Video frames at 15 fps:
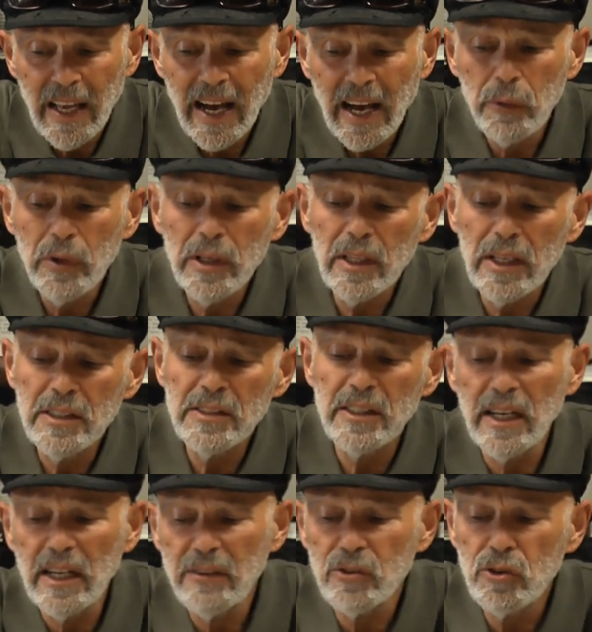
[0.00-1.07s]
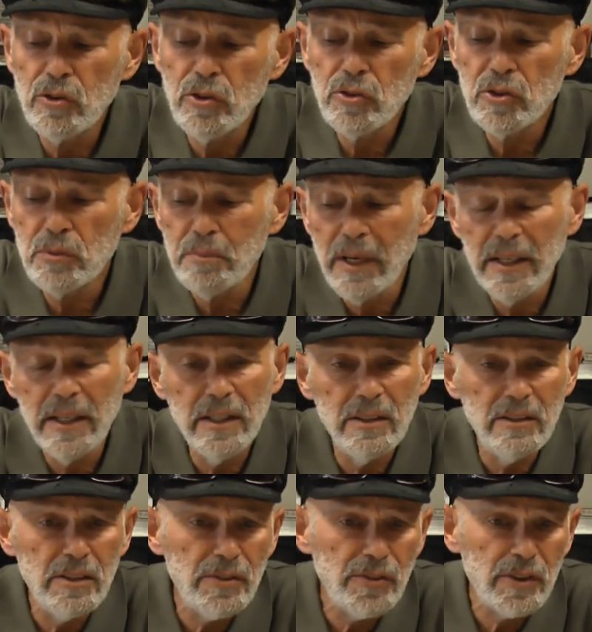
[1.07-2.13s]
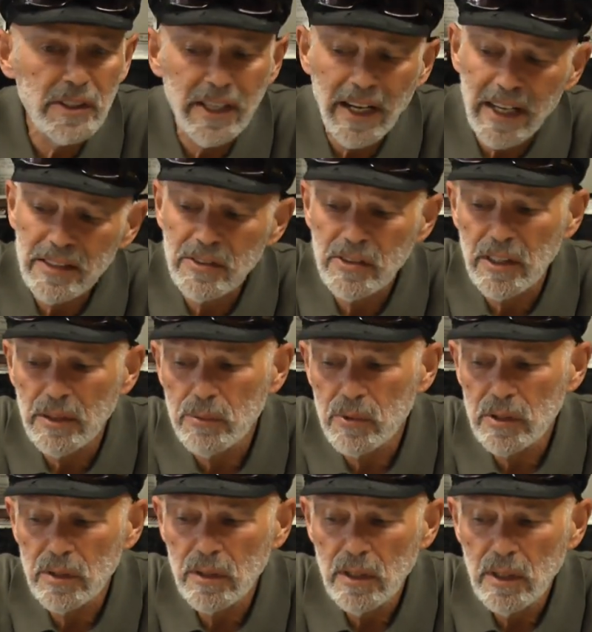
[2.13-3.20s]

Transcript: I realize that I have introduced many different concepts,